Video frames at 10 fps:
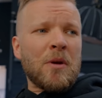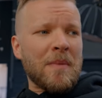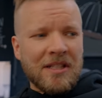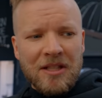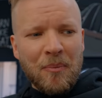We
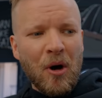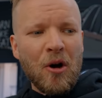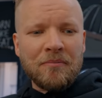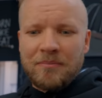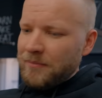missed the
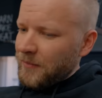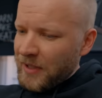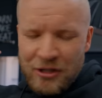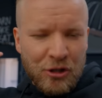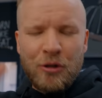boat
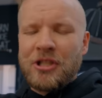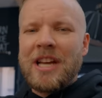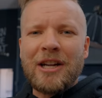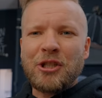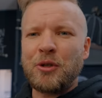it's too
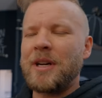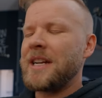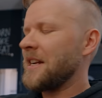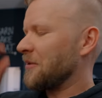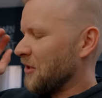
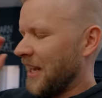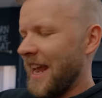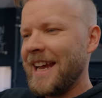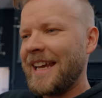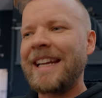saturated, you
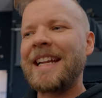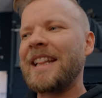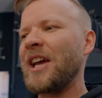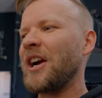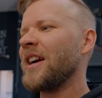can't get
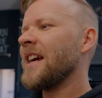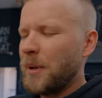in there.